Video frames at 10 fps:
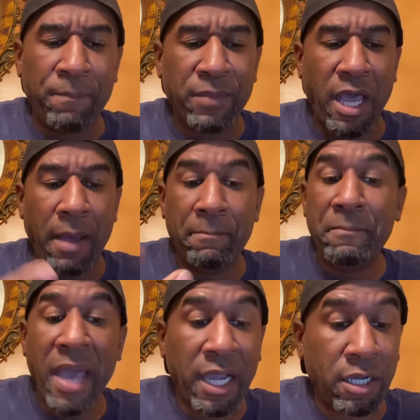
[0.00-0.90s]

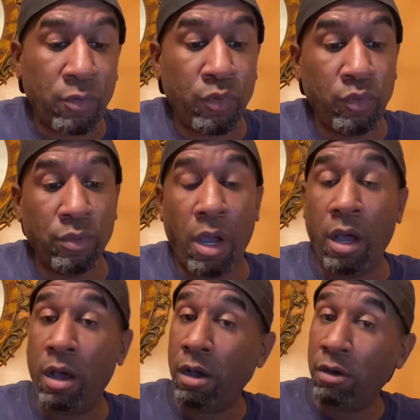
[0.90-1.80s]
maca
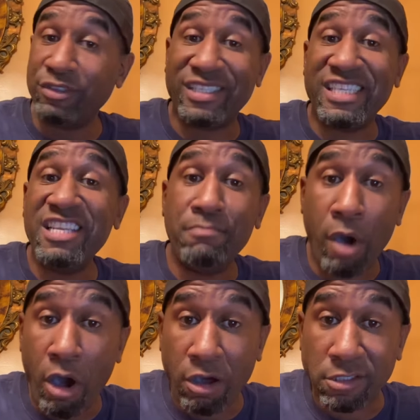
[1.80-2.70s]
root, sea
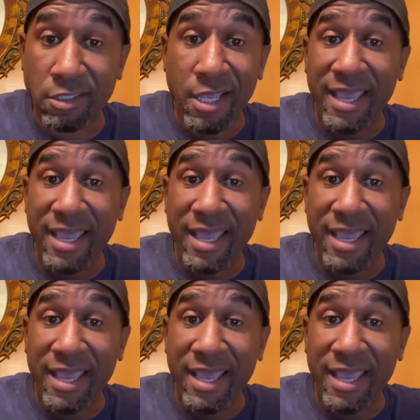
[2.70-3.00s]
moss.